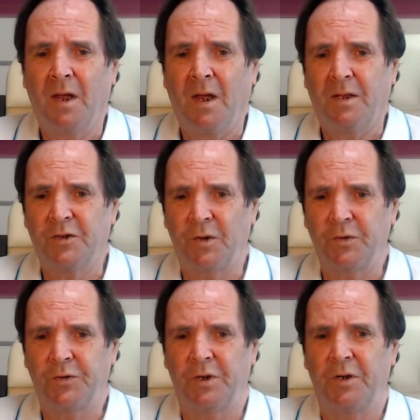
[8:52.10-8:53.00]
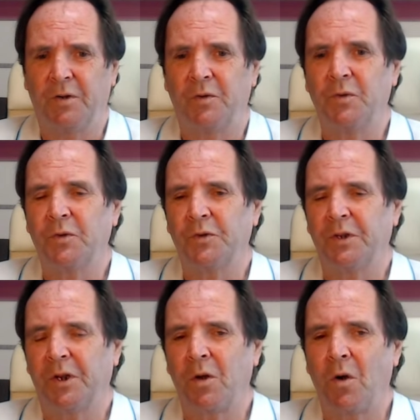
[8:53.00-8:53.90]
There's also the notes
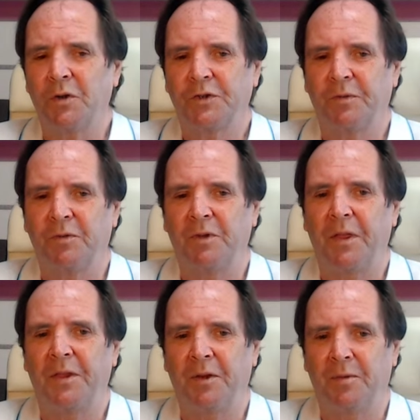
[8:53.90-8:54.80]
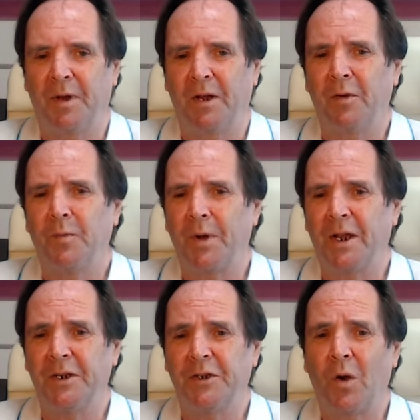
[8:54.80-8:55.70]
that the cost of lithium-ion
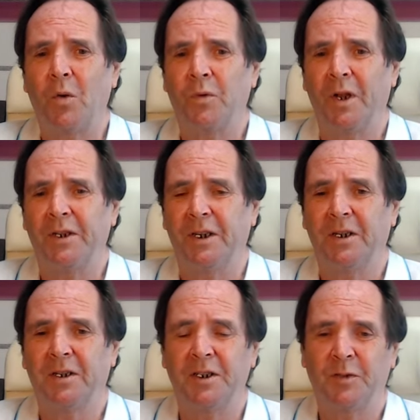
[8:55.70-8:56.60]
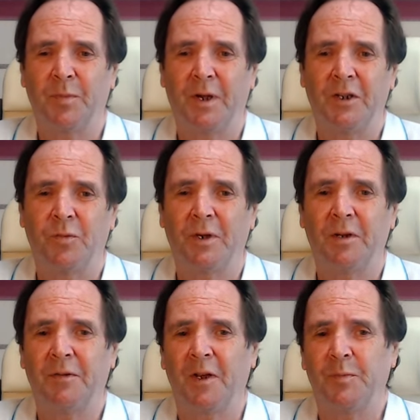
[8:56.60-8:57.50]
batteries already increased by
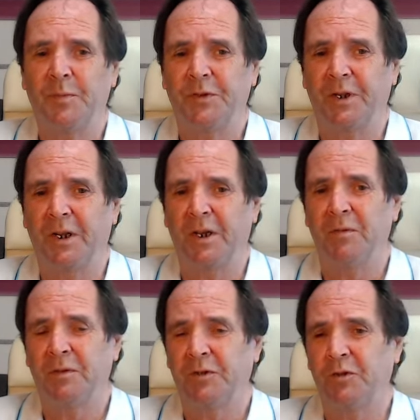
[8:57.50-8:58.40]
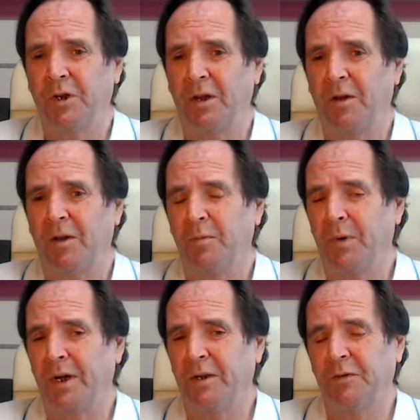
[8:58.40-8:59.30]
25%
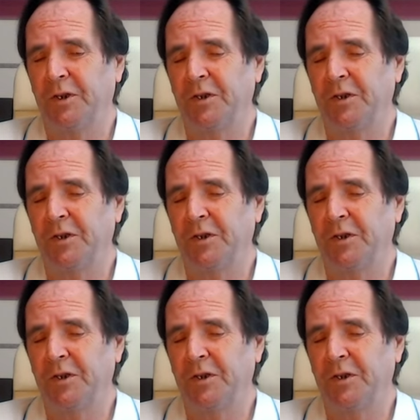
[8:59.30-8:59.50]
since